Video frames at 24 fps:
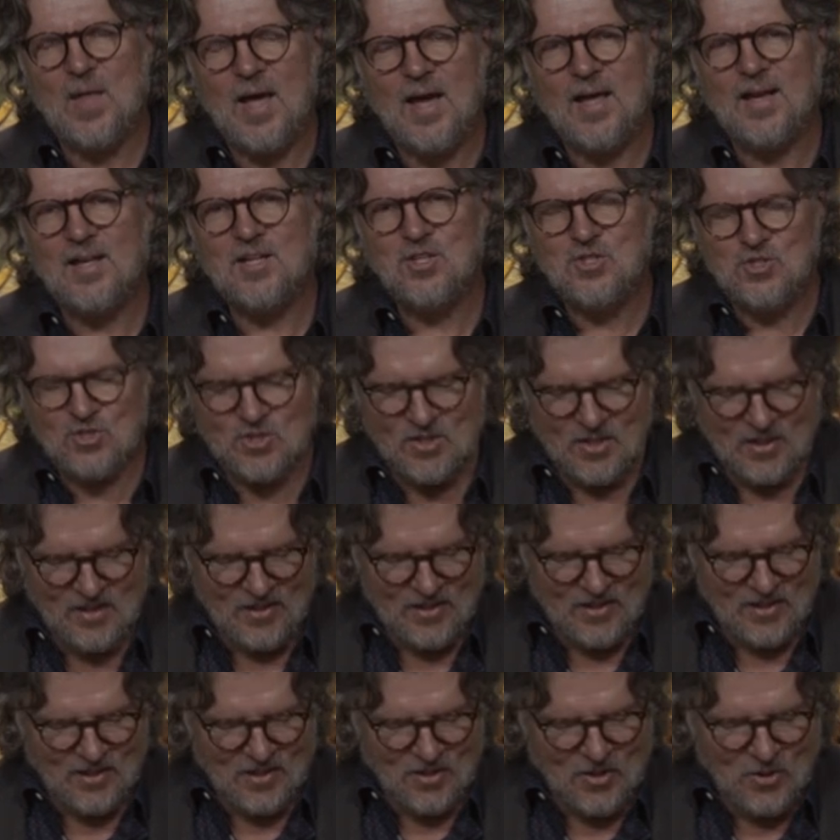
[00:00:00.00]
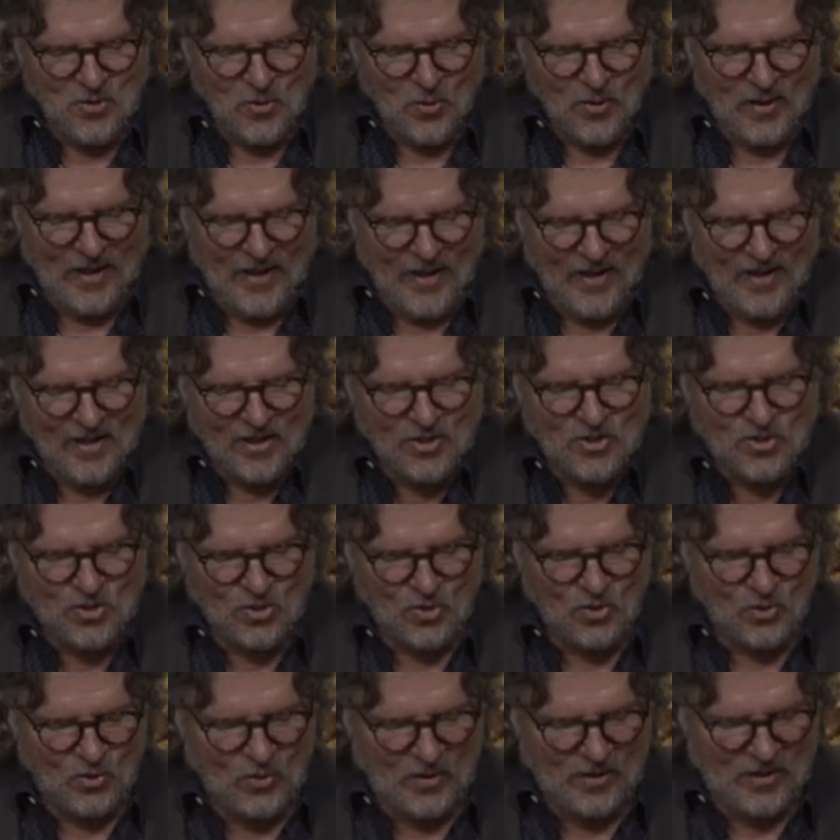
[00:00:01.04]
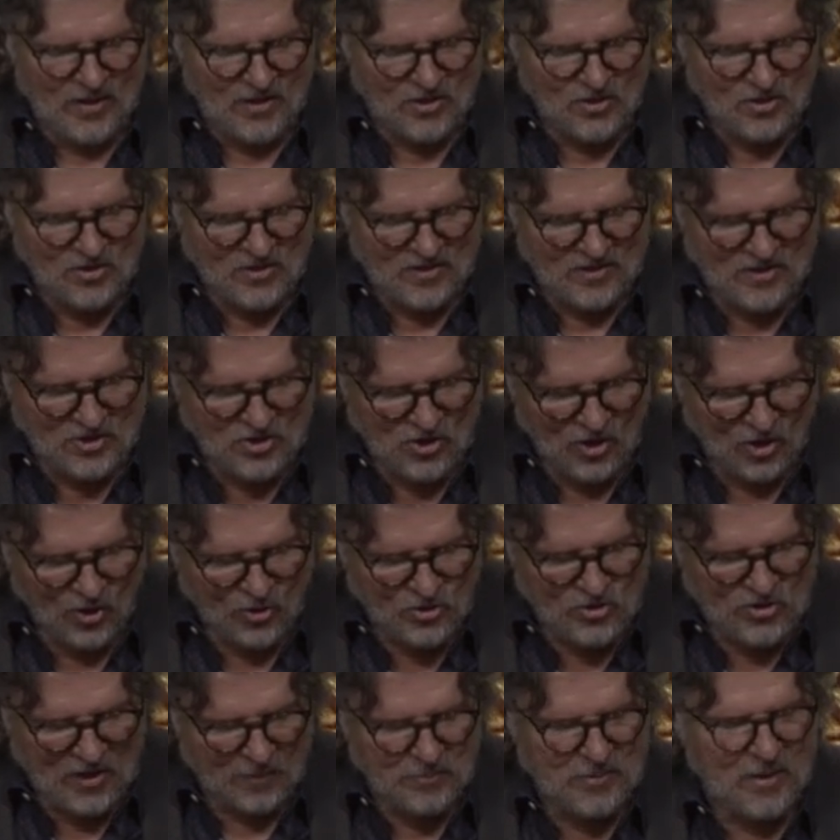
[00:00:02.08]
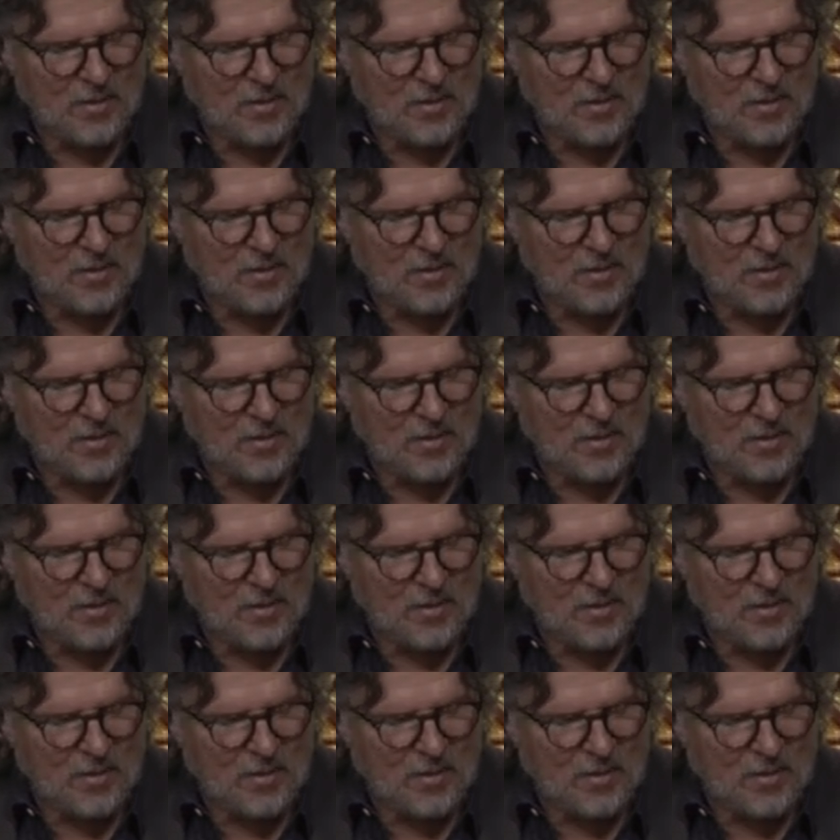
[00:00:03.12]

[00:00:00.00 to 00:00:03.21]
If that is your attitude, it shows